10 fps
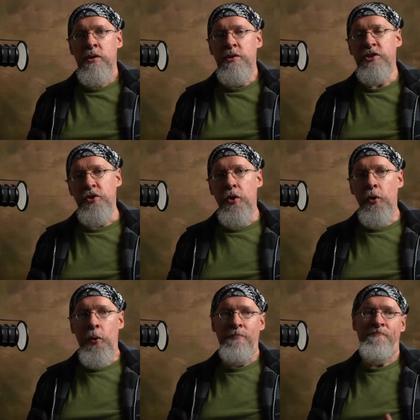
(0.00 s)

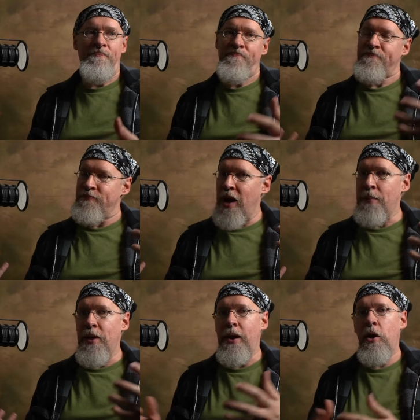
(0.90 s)
So
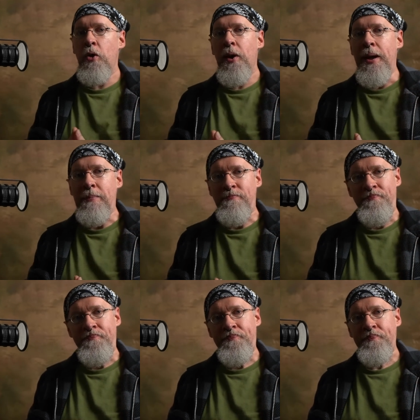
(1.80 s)
I'm like, all right,
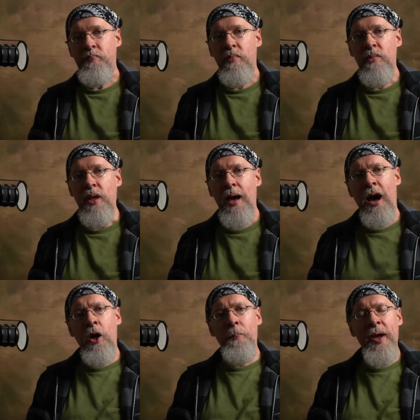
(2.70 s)

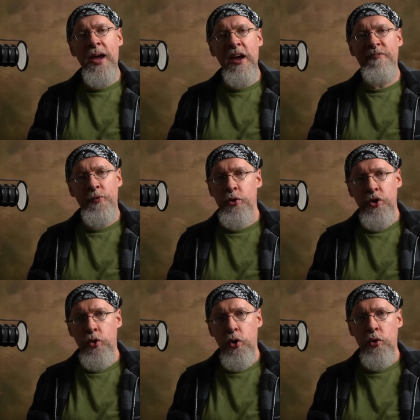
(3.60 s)
I'll pay for
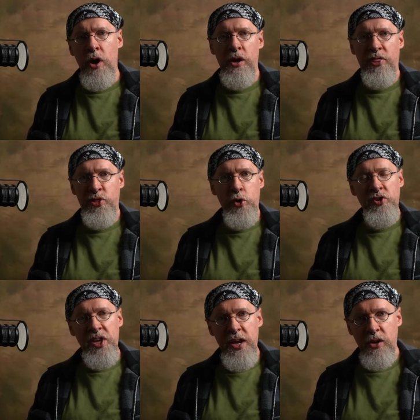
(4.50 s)
your uh,
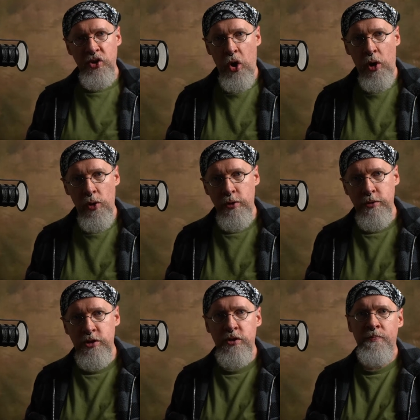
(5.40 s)

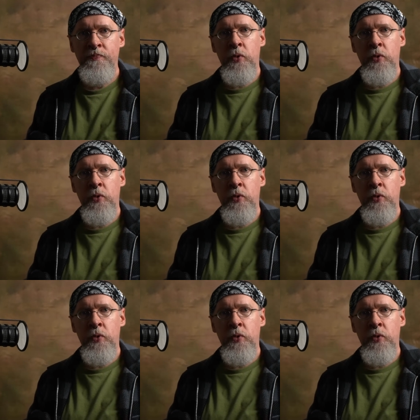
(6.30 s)
$13,